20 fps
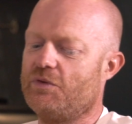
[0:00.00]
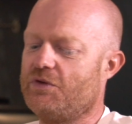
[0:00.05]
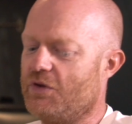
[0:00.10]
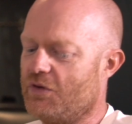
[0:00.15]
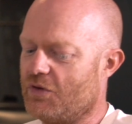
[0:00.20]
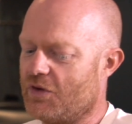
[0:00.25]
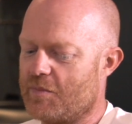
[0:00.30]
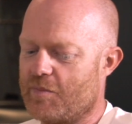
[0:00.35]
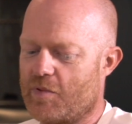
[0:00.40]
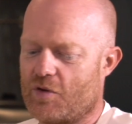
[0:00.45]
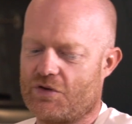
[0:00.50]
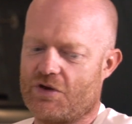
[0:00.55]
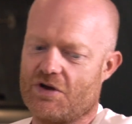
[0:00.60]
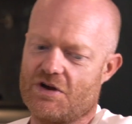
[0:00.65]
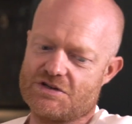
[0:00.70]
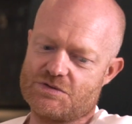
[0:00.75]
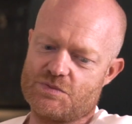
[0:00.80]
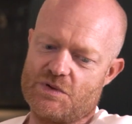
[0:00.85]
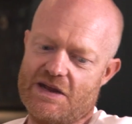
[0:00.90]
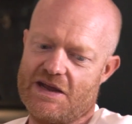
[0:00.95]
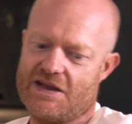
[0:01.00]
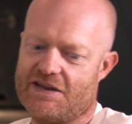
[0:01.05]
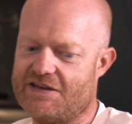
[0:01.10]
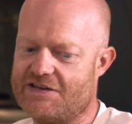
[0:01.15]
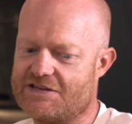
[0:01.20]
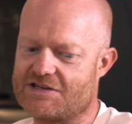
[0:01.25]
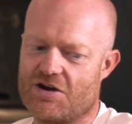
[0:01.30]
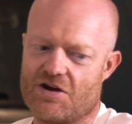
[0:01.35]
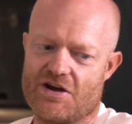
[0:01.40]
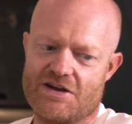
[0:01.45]
what we're doing on the podcast. We're getting
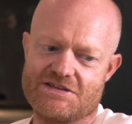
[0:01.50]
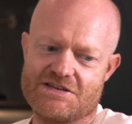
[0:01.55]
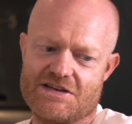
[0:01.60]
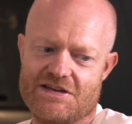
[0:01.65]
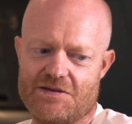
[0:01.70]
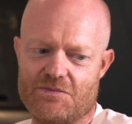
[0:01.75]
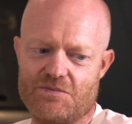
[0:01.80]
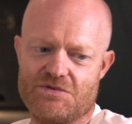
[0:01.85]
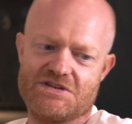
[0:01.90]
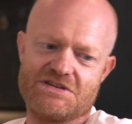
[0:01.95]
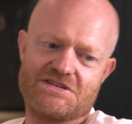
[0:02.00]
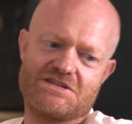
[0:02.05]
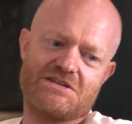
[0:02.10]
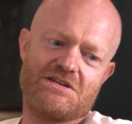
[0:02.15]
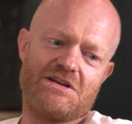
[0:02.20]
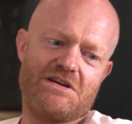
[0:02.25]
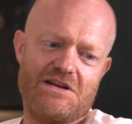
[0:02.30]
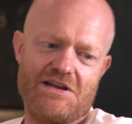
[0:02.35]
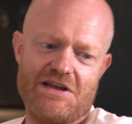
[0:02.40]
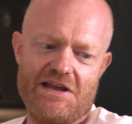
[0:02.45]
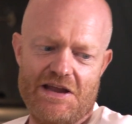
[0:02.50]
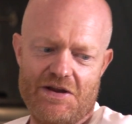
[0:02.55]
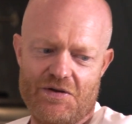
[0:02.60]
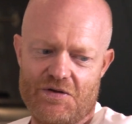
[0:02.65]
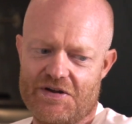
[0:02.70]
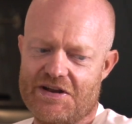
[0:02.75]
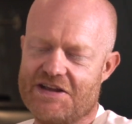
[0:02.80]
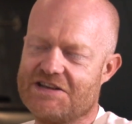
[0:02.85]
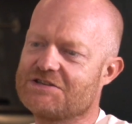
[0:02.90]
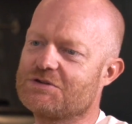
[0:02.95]
these guys in, and we're just
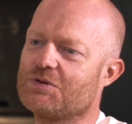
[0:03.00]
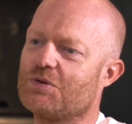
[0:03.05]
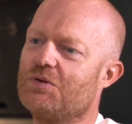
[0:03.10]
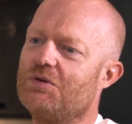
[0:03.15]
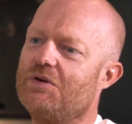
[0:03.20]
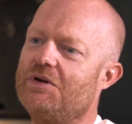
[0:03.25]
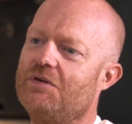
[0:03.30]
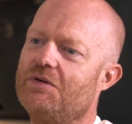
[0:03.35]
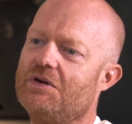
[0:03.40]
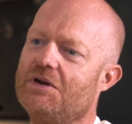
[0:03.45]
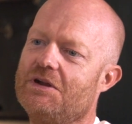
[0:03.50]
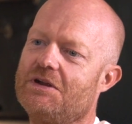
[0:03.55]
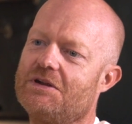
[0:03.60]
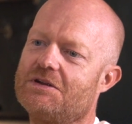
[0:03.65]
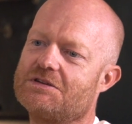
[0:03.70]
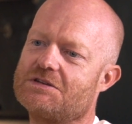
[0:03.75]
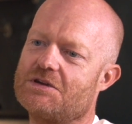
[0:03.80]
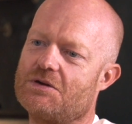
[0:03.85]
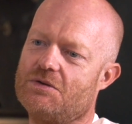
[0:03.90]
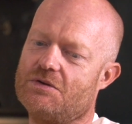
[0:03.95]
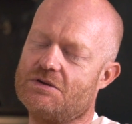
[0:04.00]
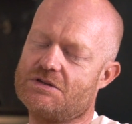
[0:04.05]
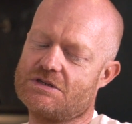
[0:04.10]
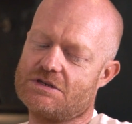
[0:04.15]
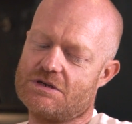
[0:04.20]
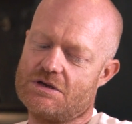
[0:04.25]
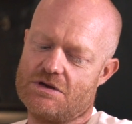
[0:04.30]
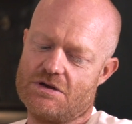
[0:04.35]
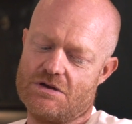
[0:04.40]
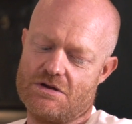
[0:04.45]
hearing their story, really. So
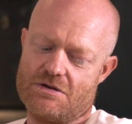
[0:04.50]
it's